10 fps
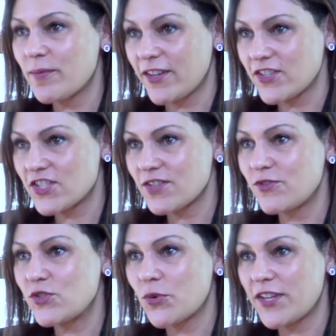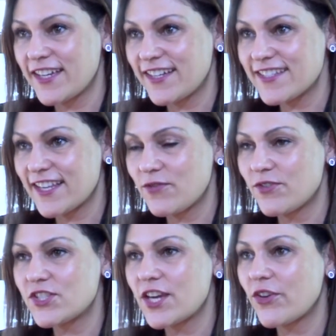much for joining us and for
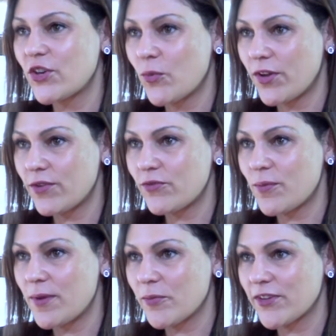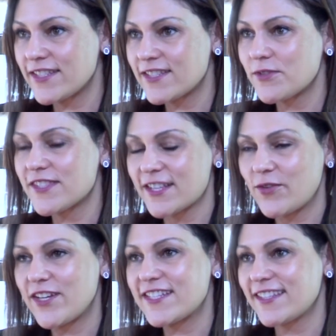sharing your wonderful memories with
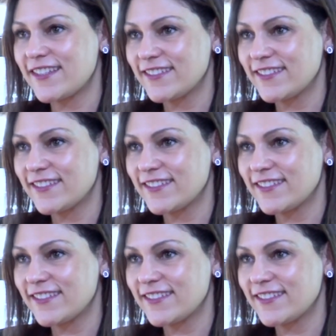CYC.